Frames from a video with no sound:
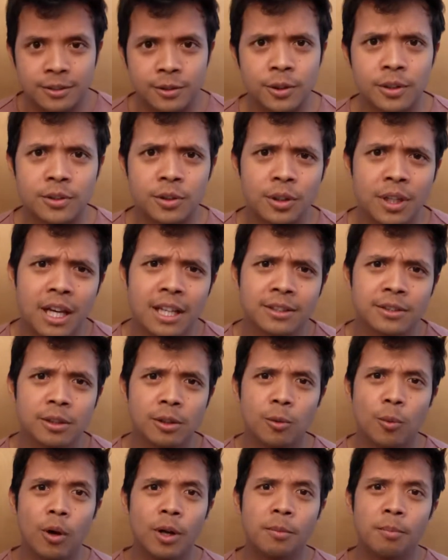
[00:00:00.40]
So as you guys
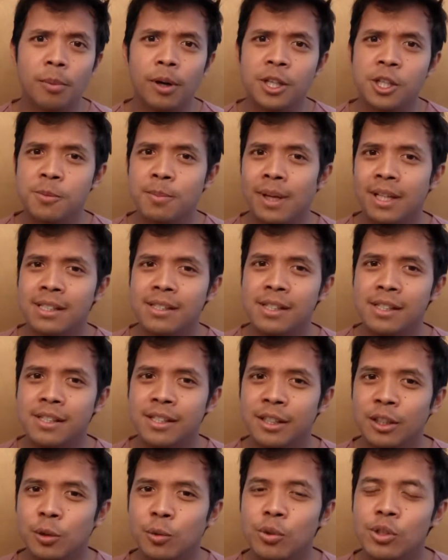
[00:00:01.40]
know, One Punch Man
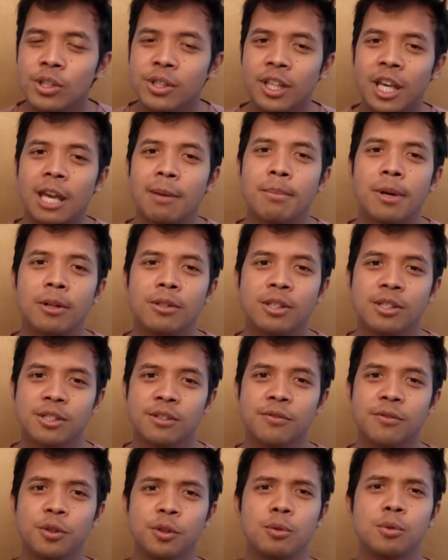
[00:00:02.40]
Season 2 just came out just
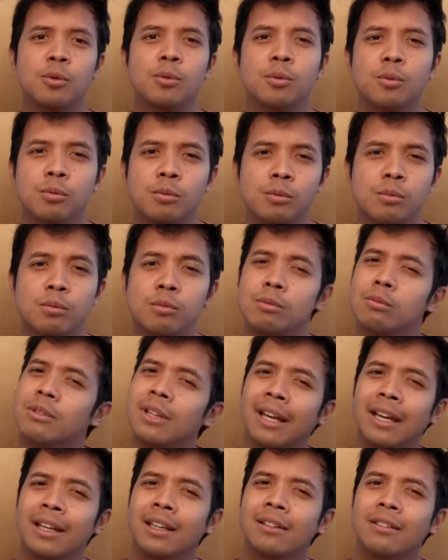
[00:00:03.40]
a few
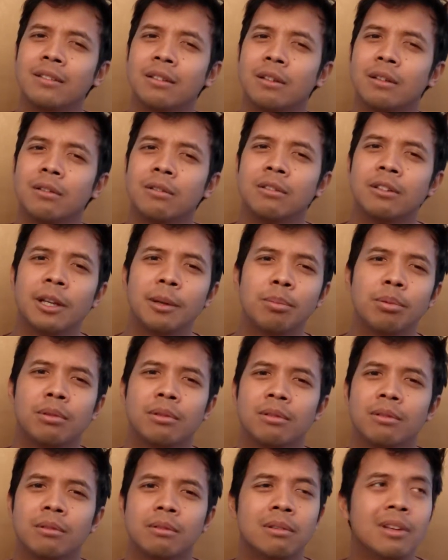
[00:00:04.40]
days ago on
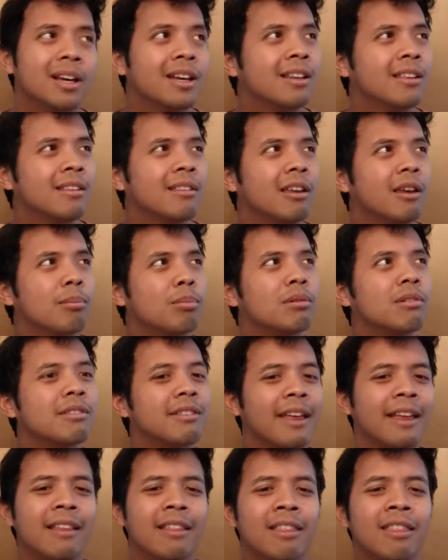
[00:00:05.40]
April 9th, April
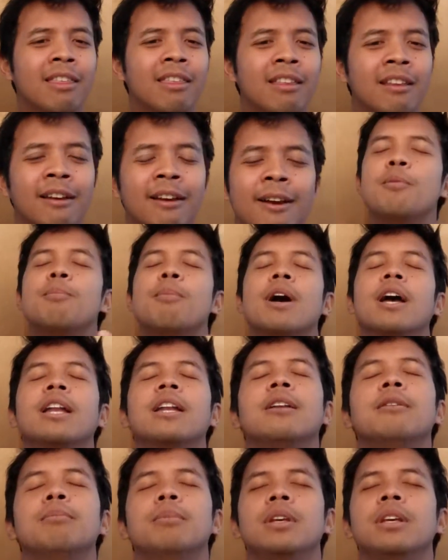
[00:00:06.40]
10th. It
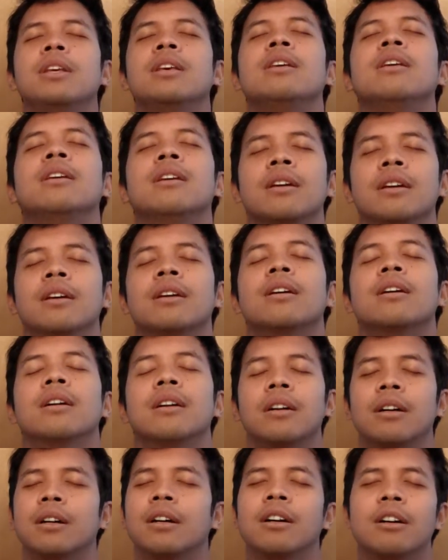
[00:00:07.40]
reminded me
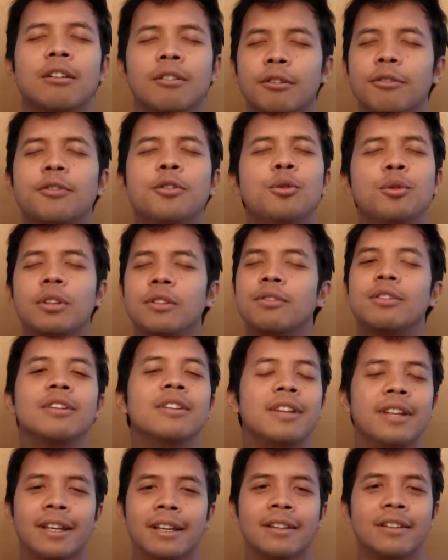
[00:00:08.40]
of a few
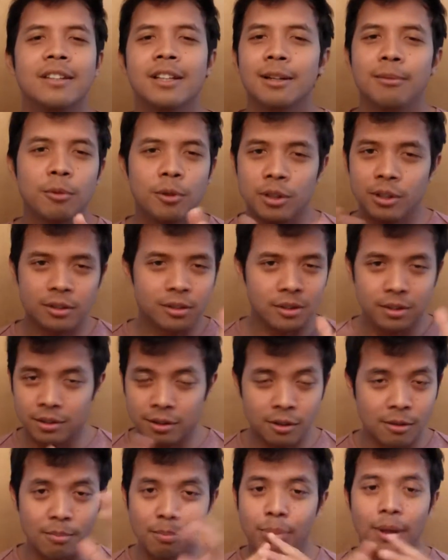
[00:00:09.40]
different things that I'm gonna
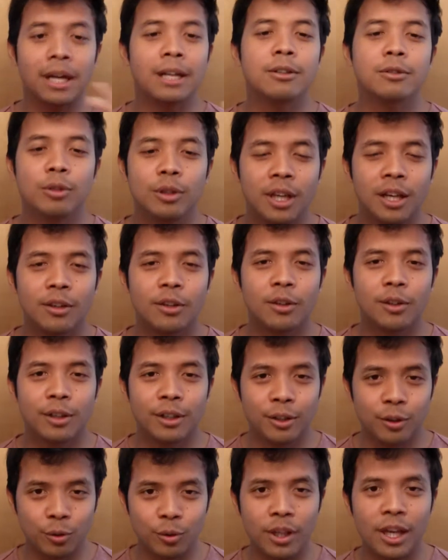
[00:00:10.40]
compile together,
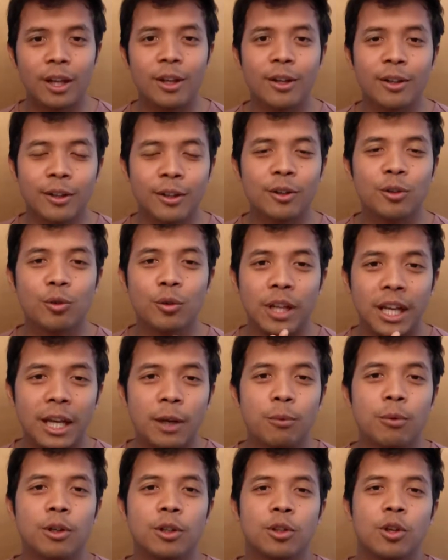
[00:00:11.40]
and together
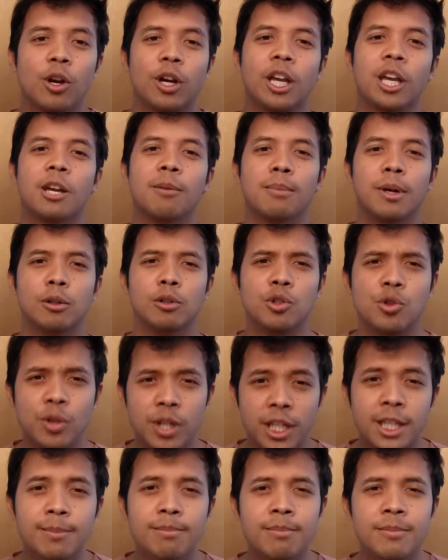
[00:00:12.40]
today we're talking about
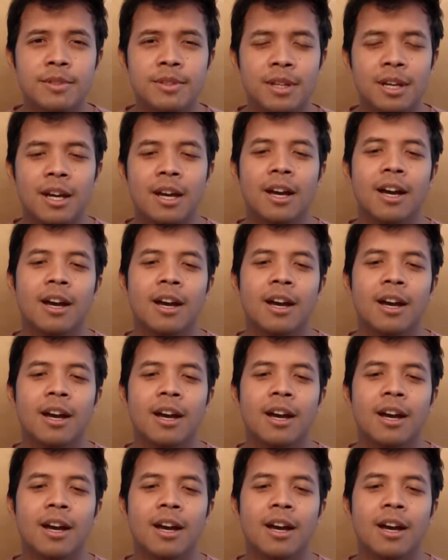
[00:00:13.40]
dreams.